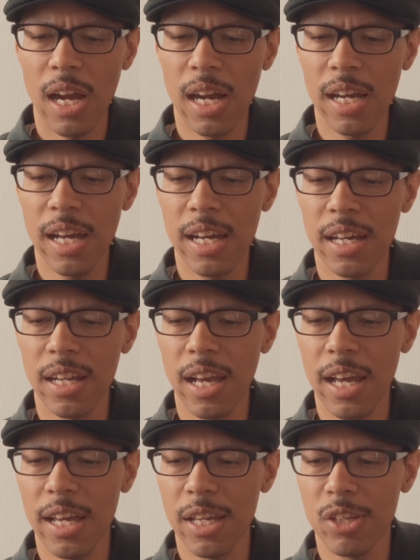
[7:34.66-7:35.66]
had
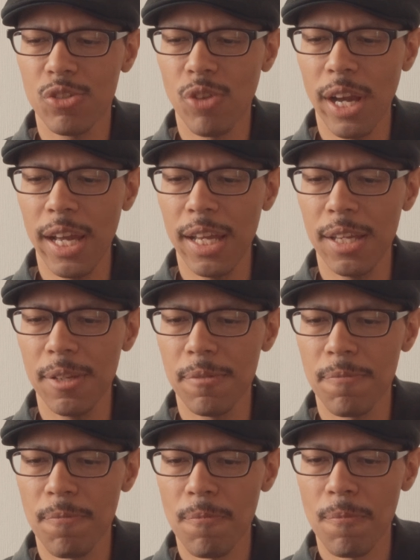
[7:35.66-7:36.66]
a
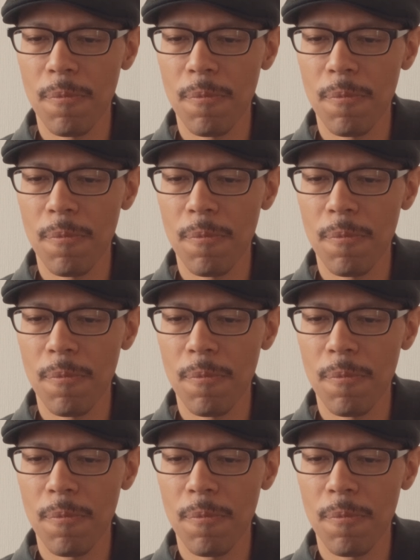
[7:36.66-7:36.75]
grain